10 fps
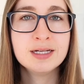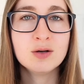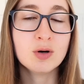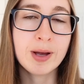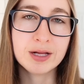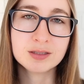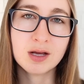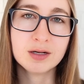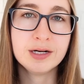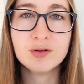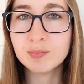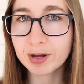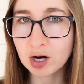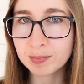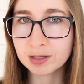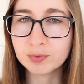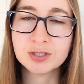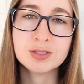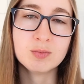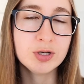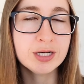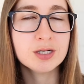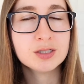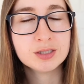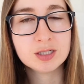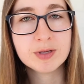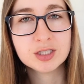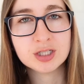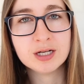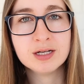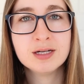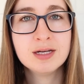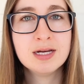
or mild cognitive impairment, which is the precursor to dementia,